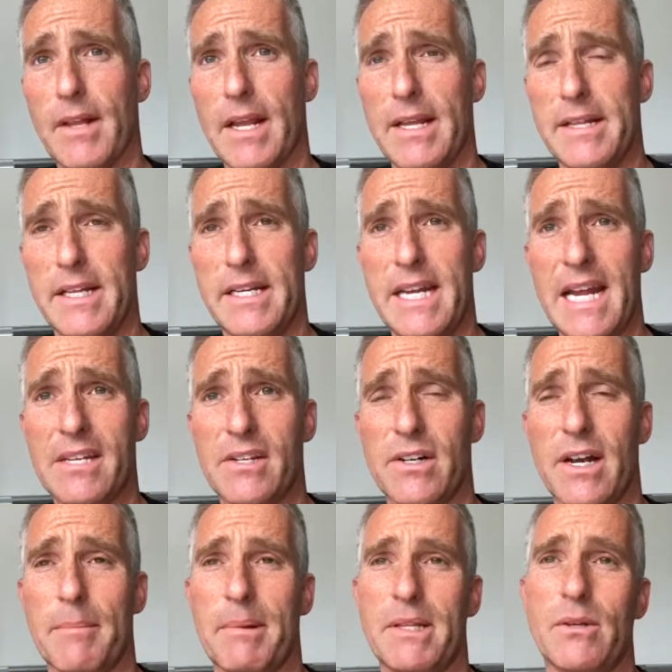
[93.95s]
in the
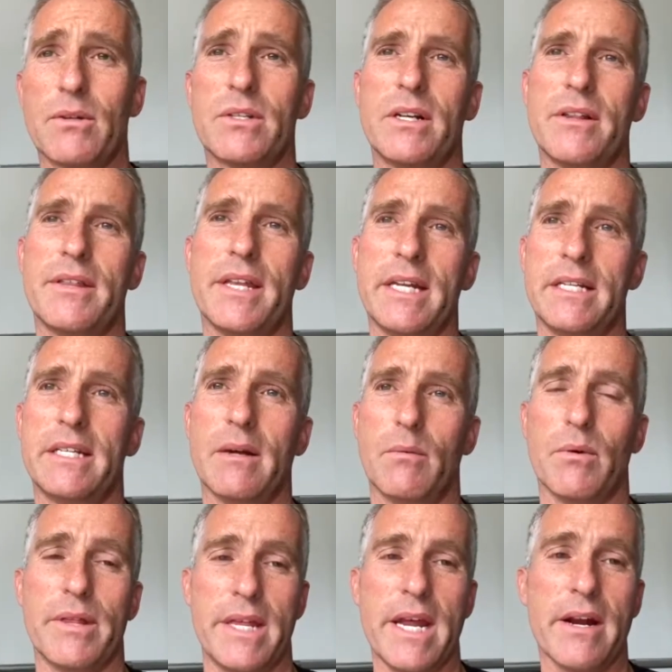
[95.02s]
desert. But those aren't things that
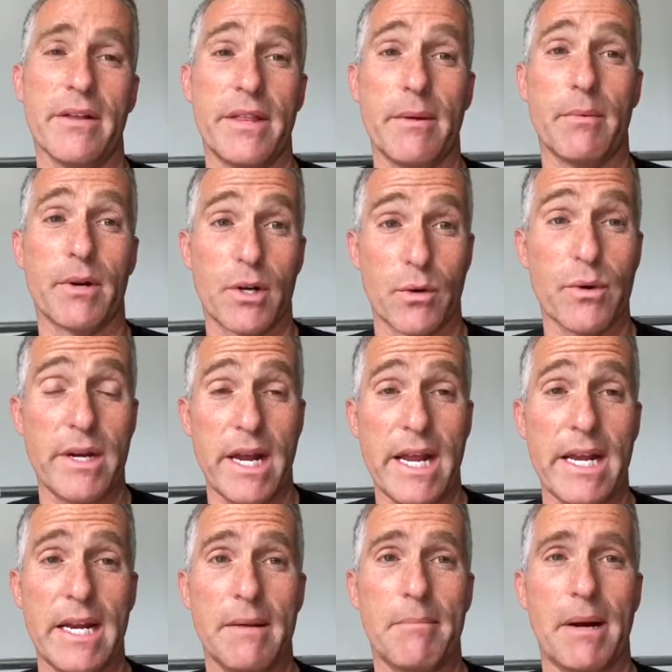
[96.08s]
were there. They were
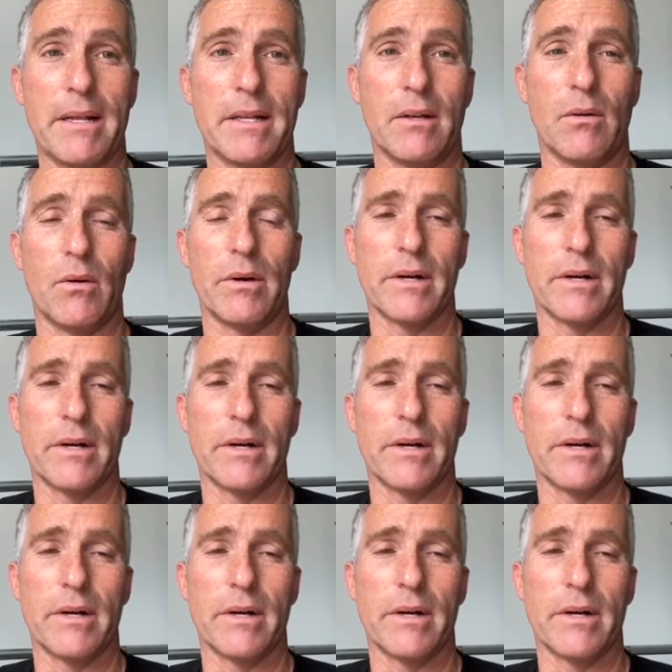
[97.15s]
created by the Lord.